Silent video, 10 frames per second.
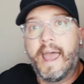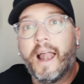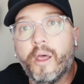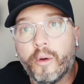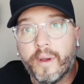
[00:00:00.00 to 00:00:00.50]

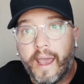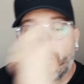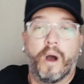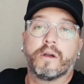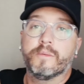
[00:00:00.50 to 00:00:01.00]
Hello, and
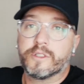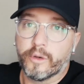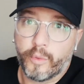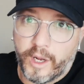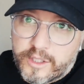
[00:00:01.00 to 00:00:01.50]
welcome to
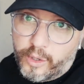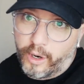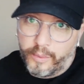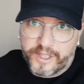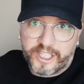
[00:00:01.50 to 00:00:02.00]
Real
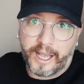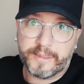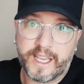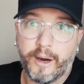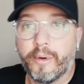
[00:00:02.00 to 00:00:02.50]
Talk with James
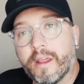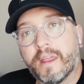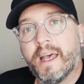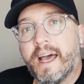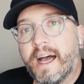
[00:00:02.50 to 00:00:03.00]
Galbraith.
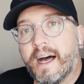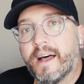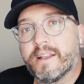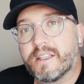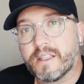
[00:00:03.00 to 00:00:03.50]

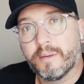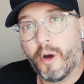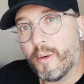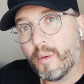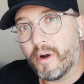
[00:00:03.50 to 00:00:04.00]
This is the
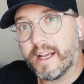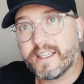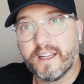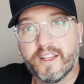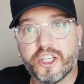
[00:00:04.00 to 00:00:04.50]
moment where I
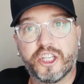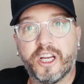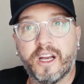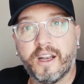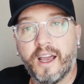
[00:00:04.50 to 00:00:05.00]
sit in this
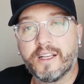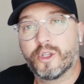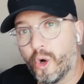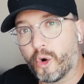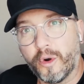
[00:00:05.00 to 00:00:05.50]
chair and I
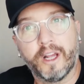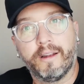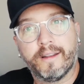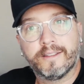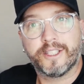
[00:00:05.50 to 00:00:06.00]
talk
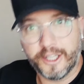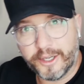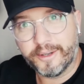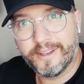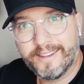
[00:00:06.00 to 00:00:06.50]
real to
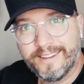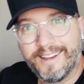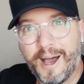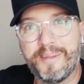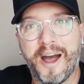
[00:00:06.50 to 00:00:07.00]
you
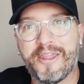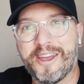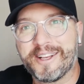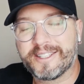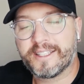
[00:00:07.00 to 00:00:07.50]
about
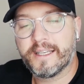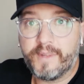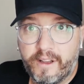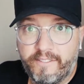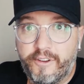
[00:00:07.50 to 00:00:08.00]
things.
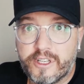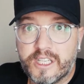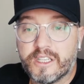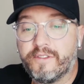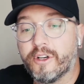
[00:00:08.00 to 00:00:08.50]
First
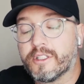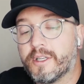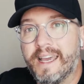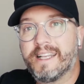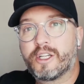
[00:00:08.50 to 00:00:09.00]
things first,
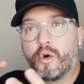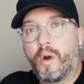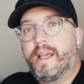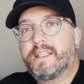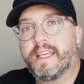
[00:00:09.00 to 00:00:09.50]
it's
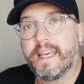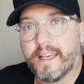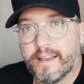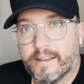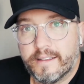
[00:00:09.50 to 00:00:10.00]
crazy
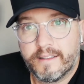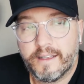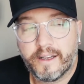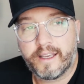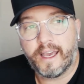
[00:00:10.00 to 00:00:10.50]
here,
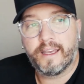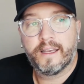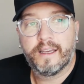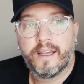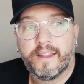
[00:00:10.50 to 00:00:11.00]
okay,
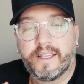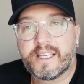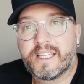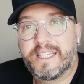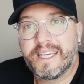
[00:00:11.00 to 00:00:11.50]
the
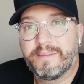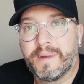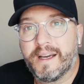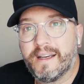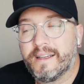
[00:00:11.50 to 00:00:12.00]

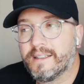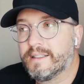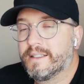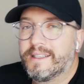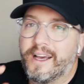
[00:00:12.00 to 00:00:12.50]
stigma.
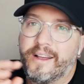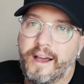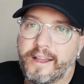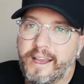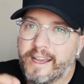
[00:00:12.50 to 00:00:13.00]
Now,
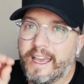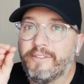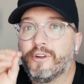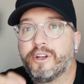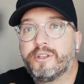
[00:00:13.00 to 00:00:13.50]
okay,
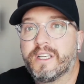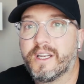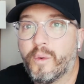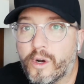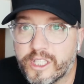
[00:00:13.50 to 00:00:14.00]
if you're a New
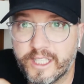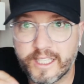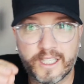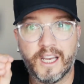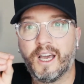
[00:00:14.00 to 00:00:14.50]
Zealander watching
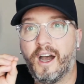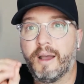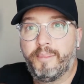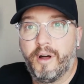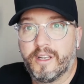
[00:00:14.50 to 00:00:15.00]
this, I
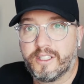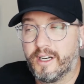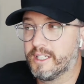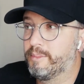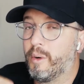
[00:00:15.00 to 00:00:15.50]

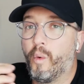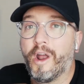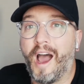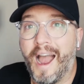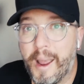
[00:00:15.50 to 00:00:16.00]
apologize, but
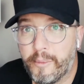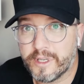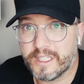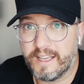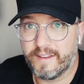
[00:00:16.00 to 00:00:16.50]
what I'm
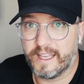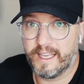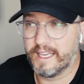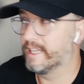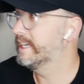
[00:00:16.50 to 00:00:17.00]
receiving here